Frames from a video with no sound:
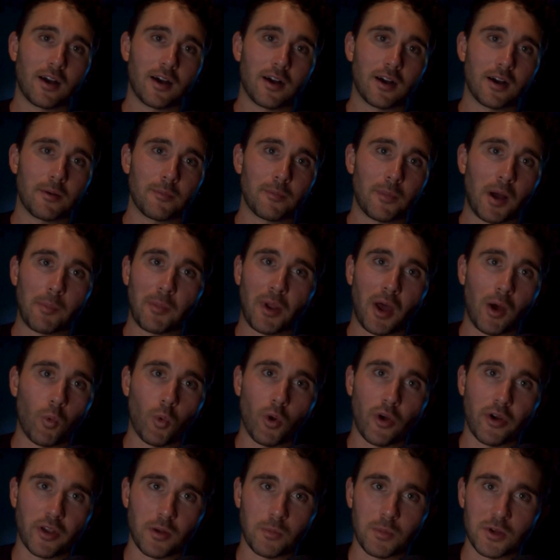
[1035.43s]
I'm
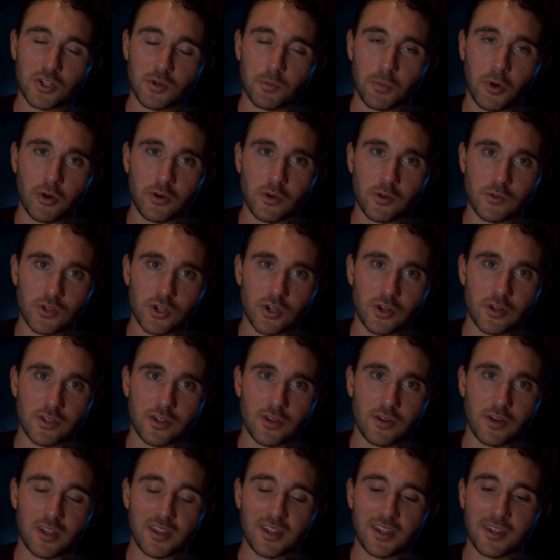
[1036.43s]
not wearing a bunch of polo
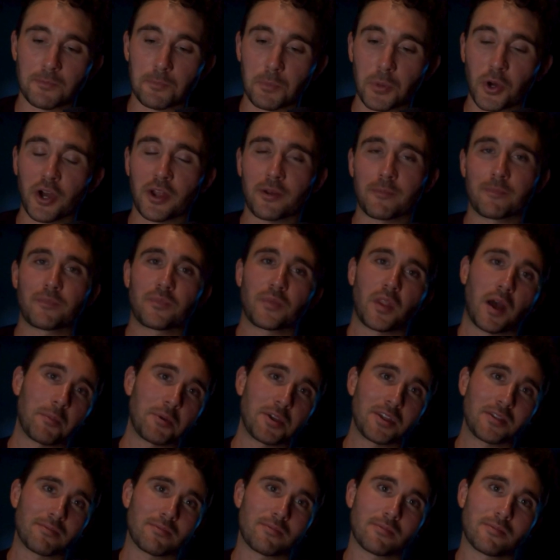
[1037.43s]
shirts or anything, but
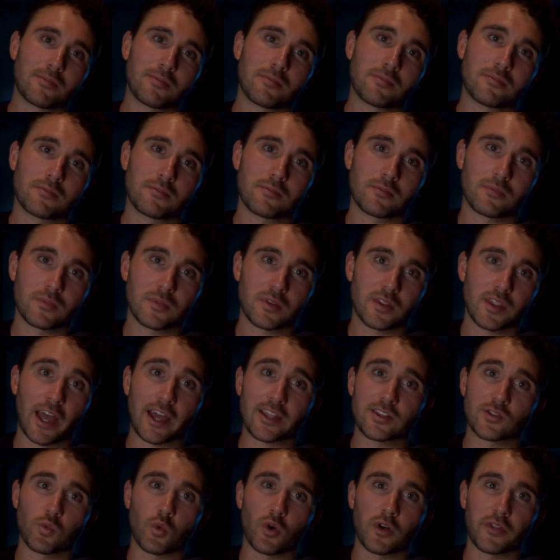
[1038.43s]
I mean,
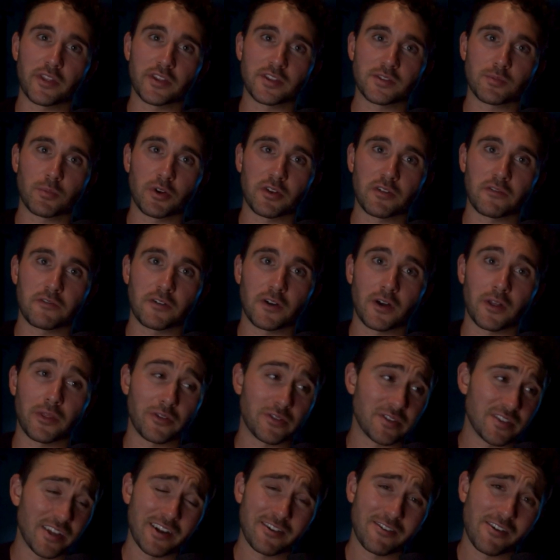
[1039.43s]
that's one that's pretty
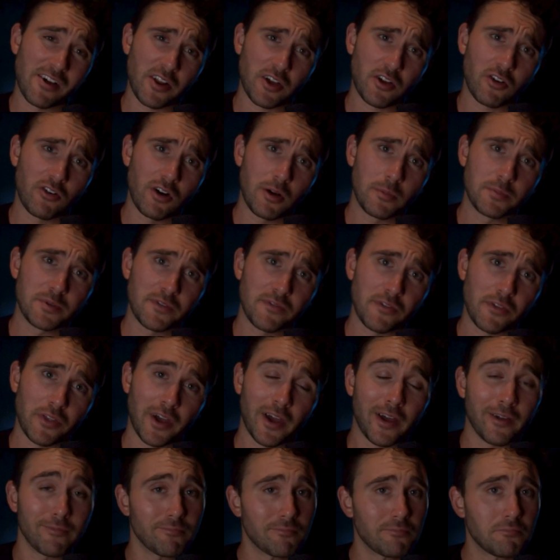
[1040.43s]
fun. There's not a lot of clubs for
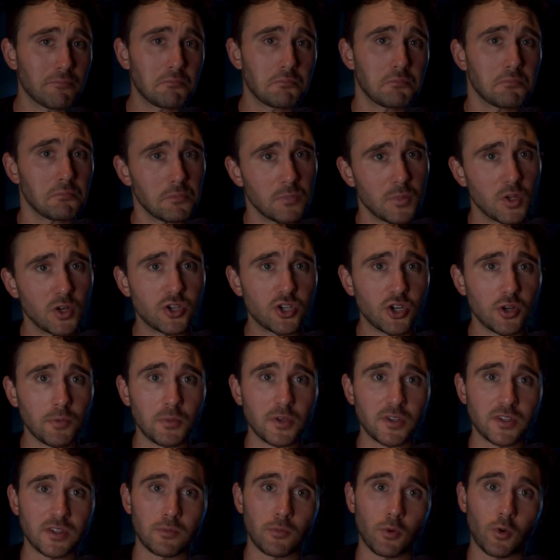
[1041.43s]
that. There
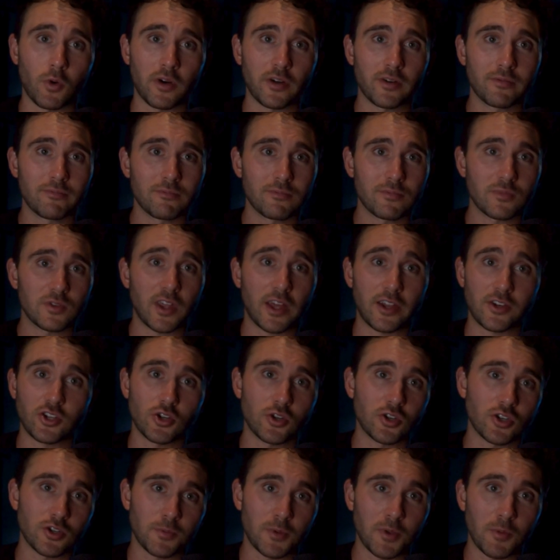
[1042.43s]
should be some more. That
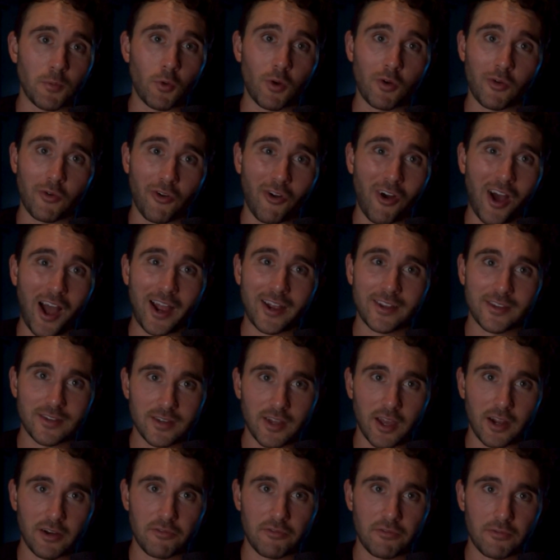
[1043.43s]
should just be more
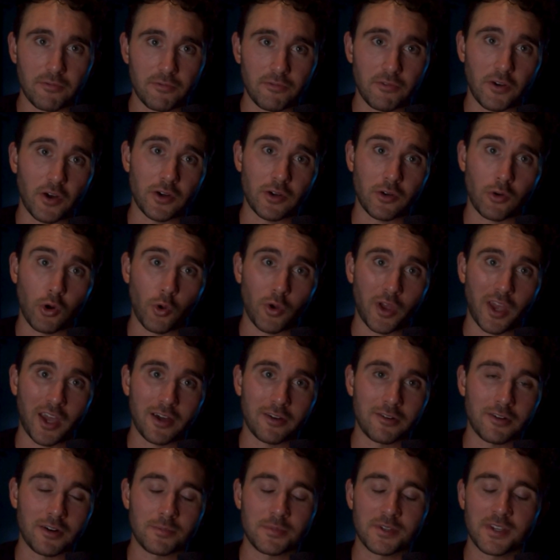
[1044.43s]
relaxed, kind of fun
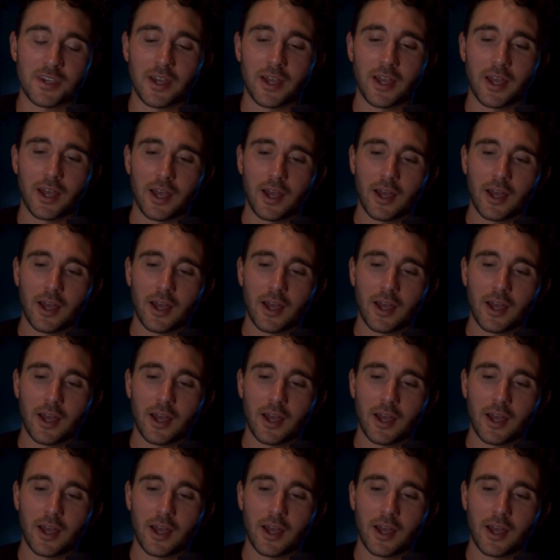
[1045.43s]
croquet clubs.